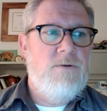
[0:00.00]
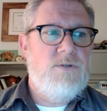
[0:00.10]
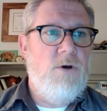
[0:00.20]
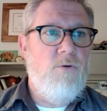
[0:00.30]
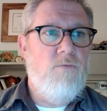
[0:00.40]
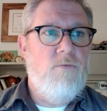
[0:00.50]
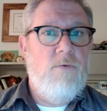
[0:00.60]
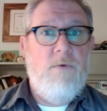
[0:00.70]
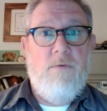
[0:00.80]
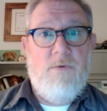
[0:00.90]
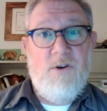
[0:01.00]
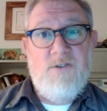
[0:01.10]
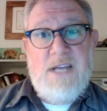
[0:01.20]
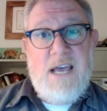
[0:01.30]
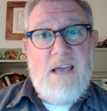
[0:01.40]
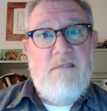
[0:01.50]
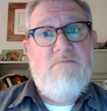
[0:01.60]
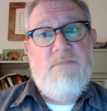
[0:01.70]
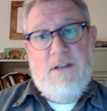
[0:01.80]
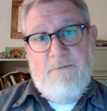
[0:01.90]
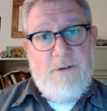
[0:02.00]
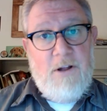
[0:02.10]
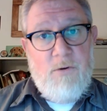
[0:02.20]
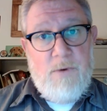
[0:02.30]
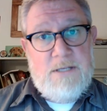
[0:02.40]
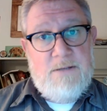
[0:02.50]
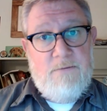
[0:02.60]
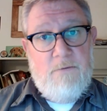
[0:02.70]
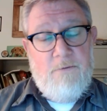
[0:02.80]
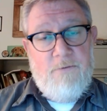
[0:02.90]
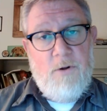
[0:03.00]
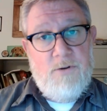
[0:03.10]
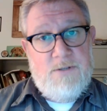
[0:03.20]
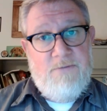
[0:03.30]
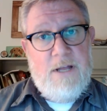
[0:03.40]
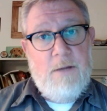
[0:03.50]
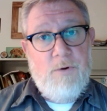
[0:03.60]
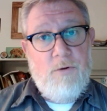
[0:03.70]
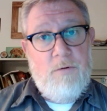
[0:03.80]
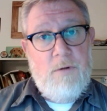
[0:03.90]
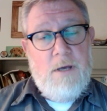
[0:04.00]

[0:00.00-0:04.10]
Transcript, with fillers: so Thursday, the following week's folder is available,